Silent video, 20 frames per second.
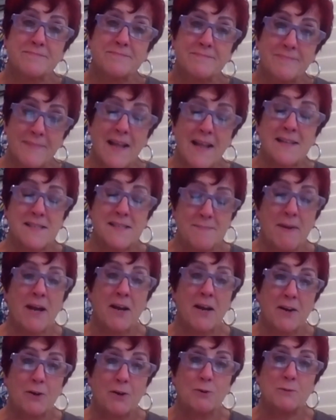Yeah. That's my
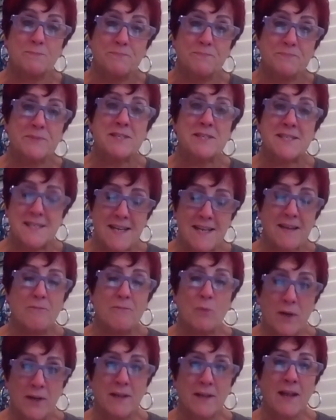goal, to save
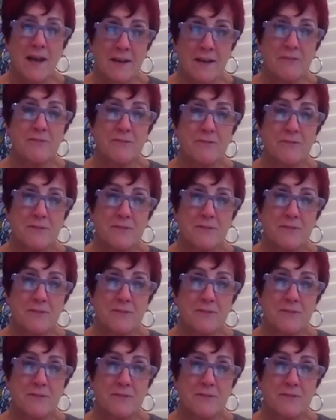one life.